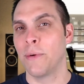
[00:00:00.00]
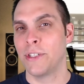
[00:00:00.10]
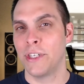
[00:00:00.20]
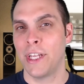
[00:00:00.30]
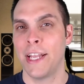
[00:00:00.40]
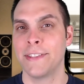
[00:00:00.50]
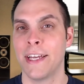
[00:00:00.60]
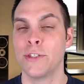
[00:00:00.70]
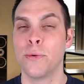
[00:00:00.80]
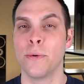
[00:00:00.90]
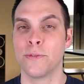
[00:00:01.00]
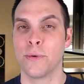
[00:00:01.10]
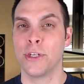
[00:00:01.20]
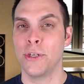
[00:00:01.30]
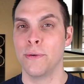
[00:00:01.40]
which indicates that tools
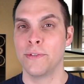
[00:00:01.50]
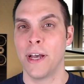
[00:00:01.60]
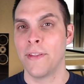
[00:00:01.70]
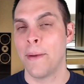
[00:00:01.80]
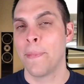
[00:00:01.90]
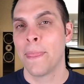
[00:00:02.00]
were used on them.